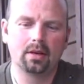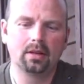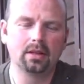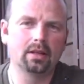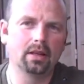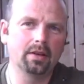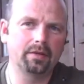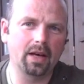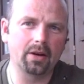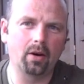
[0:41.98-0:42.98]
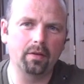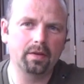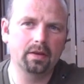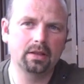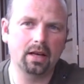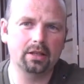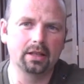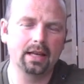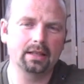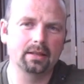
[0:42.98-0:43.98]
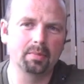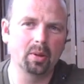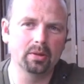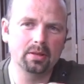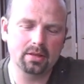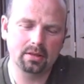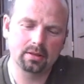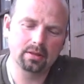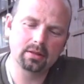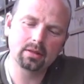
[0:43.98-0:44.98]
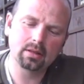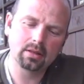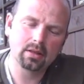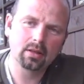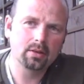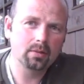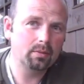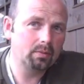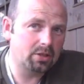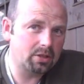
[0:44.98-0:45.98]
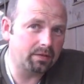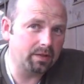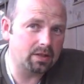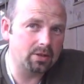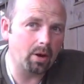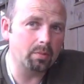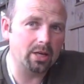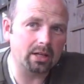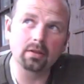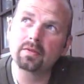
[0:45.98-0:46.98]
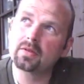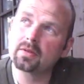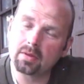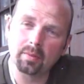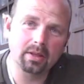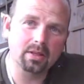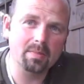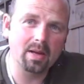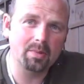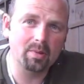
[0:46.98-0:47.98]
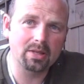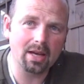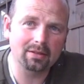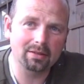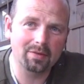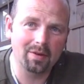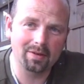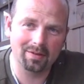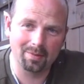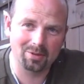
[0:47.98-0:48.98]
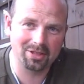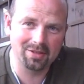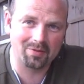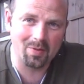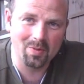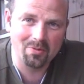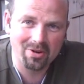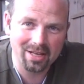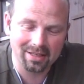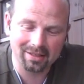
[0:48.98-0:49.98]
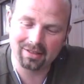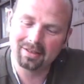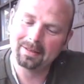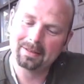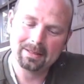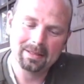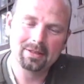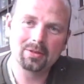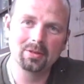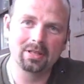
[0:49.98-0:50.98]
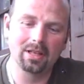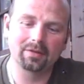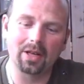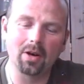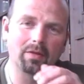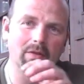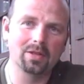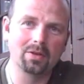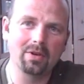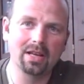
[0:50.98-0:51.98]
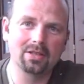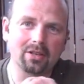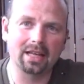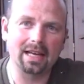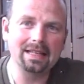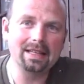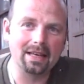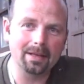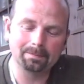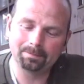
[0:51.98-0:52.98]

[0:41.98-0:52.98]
You need to lift that off to actually get to the buttons, which defeats the object of something that's meant to protect it, the machine from the rain. As soon as you lift that off, obviously the rain's going to get in there.